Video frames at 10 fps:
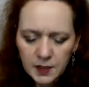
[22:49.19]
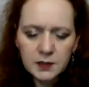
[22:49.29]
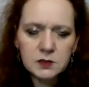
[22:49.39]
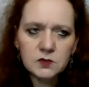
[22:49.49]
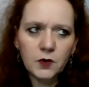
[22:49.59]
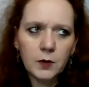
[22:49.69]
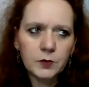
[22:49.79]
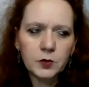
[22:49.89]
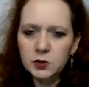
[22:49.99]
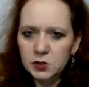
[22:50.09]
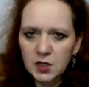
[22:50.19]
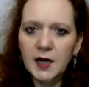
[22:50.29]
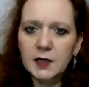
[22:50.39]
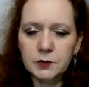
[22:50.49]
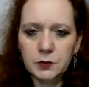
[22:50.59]
things from your
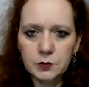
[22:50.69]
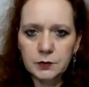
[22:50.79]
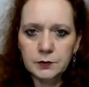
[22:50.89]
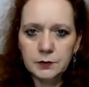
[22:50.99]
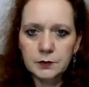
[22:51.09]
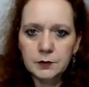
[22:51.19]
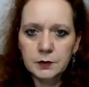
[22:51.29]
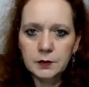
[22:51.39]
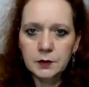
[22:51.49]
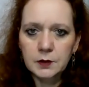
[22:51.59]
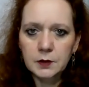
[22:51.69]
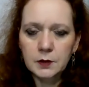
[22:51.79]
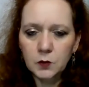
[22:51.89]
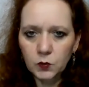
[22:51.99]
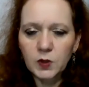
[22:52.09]
childhood
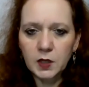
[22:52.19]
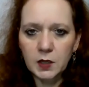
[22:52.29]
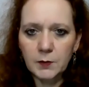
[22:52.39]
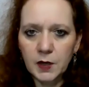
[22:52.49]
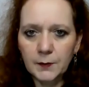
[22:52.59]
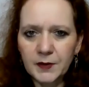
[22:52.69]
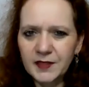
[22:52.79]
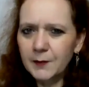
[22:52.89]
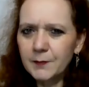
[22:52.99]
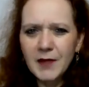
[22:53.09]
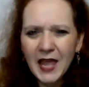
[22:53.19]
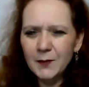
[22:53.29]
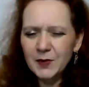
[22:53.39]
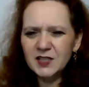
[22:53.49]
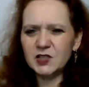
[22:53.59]
will come up that
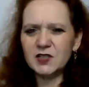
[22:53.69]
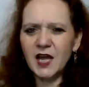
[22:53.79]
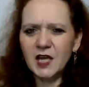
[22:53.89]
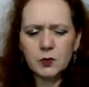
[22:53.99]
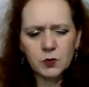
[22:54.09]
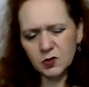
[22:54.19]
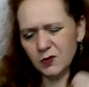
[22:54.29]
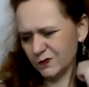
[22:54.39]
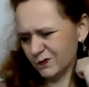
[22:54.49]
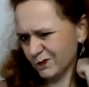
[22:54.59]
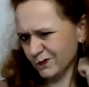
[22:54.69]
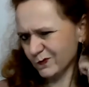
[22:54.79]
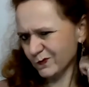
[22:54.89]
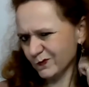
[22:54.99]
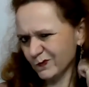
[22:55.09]
maybe today you would go,
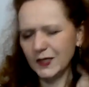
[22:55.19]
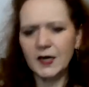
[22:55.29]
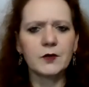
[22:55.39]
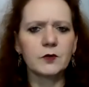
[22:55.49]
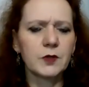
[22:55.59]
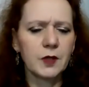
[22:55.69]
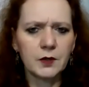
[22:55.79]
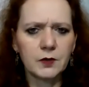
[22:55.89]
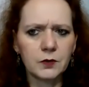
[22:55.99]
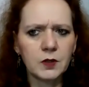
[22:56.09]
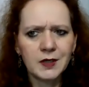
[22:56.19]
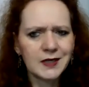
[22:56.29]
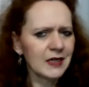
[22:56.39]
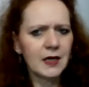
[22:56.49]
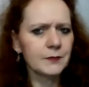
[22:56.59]
I don't know.
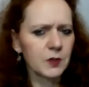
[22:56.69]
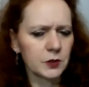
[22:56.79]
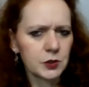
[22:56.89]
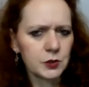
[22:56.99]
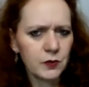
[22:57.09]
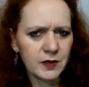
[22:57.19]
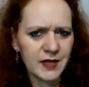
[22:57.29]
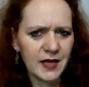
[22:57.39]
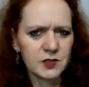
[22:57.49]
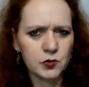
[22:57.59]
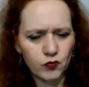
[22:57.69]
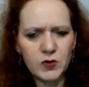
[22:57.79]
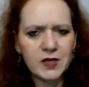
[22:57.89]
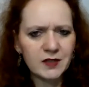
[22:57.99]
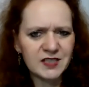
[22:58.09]
I'm not sure that that is
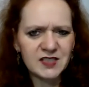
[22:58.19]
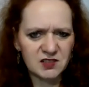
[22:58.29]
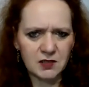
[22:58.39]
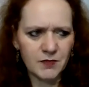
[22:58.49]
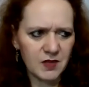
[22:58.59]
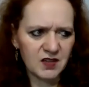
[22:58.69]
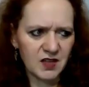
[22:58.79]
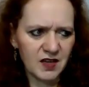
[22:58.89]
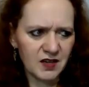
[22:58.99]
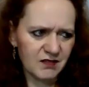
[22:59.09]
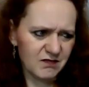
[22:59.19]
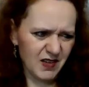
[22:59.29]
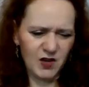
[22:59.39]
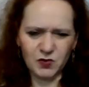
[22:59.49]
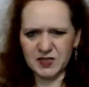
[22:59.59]
really something that
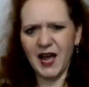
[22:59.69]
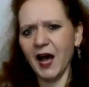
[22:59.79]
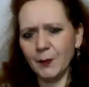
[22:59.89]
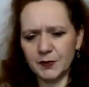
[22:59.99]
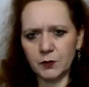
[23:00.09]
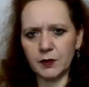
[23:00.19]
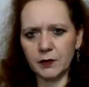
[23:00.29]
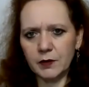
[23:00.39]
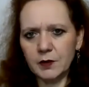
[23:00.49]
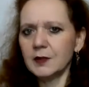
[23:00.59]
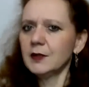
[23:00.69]
I was happy with.